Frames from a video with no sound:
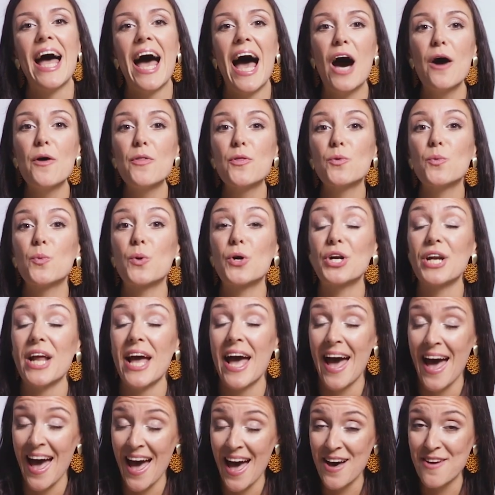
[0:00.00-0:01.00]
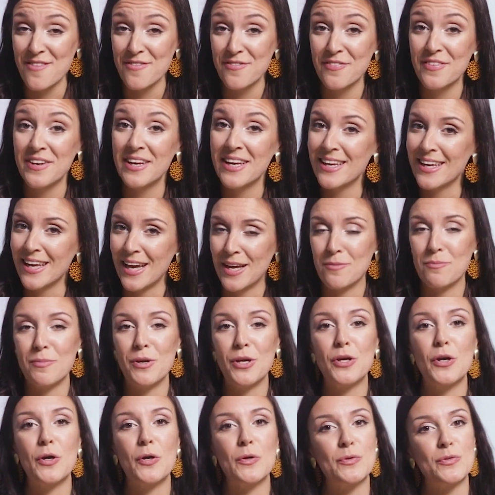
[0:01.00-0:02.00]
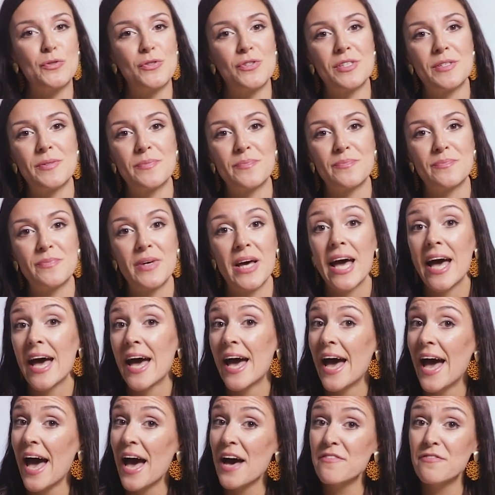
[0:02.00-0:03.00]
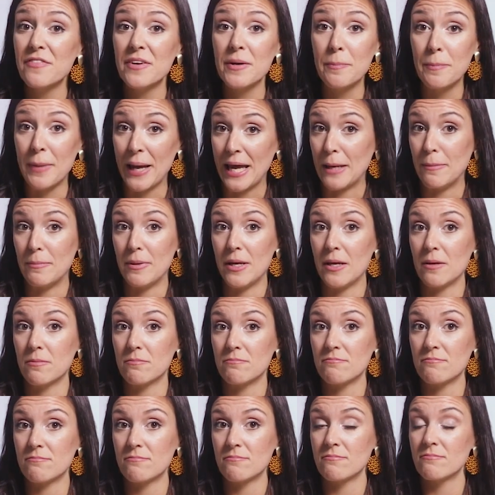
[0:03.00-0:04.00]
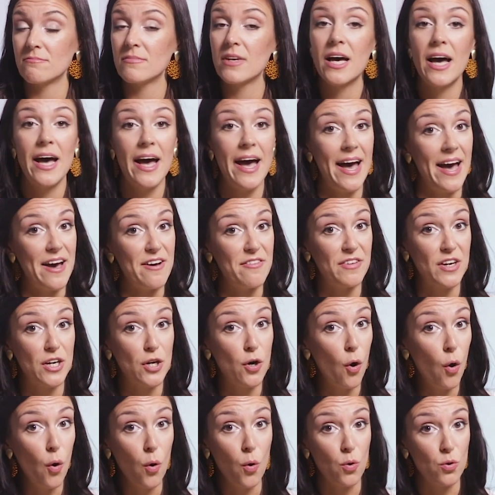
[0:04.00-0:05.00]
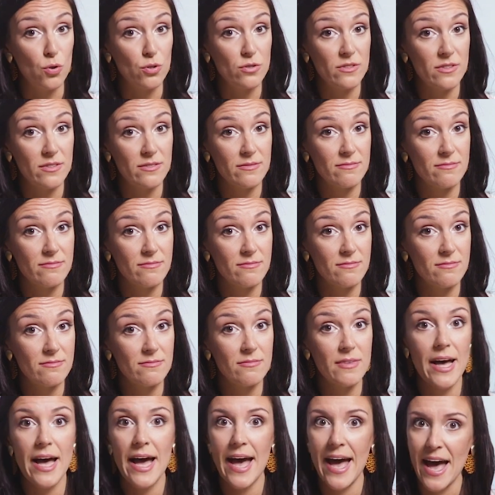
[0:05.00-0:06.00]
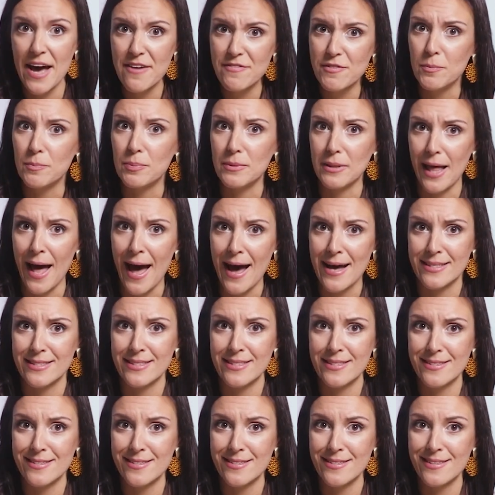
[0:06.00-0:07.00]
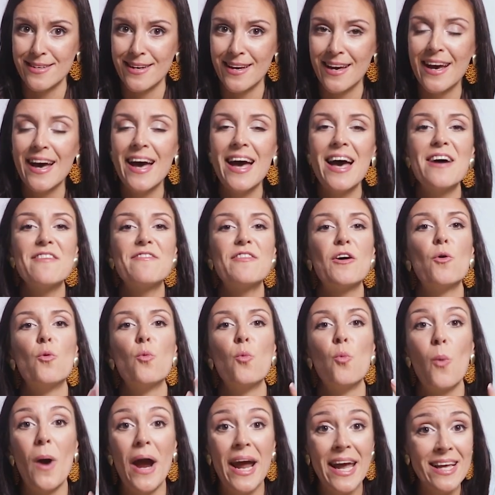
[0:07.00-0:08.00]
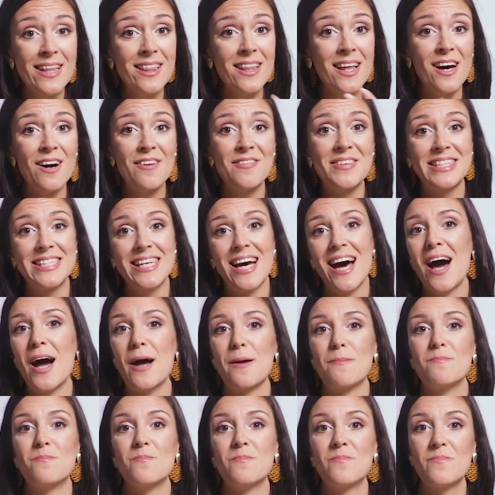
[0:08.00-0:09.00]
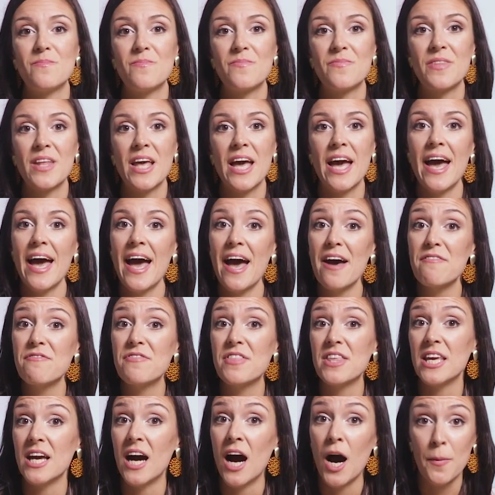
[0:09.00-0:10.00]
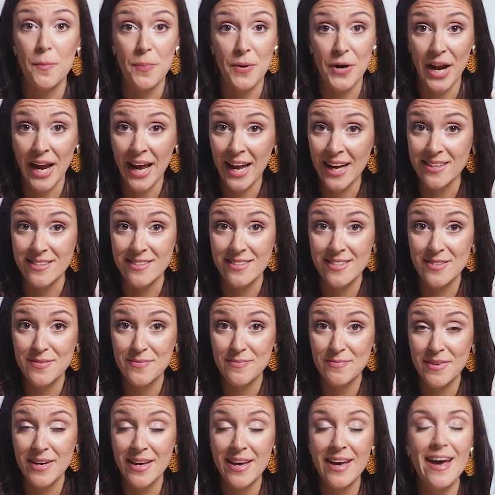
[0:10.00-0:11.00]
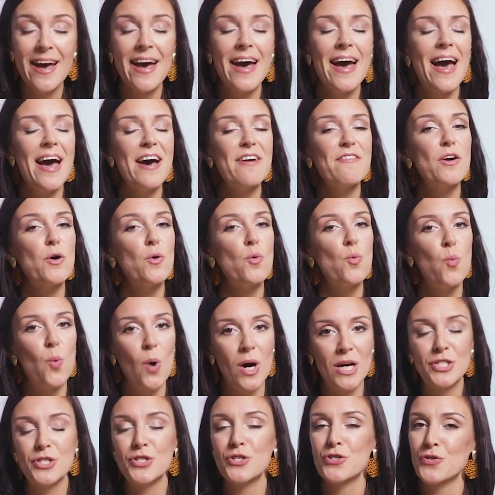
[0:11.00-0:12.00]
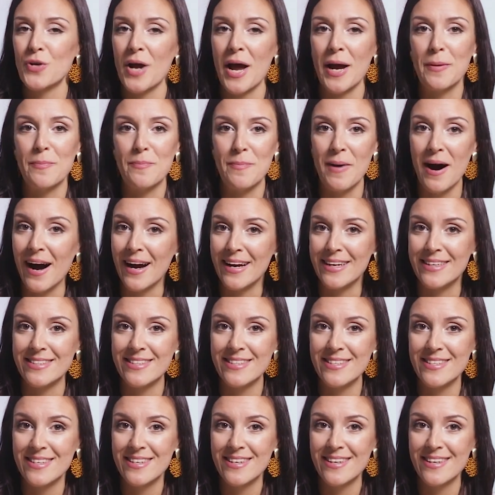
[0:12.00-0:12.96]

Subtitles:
how the word have can be used. Have a baby, have a cold, have a blast, have a whale of a time, have the upper hand, have a one-track mind,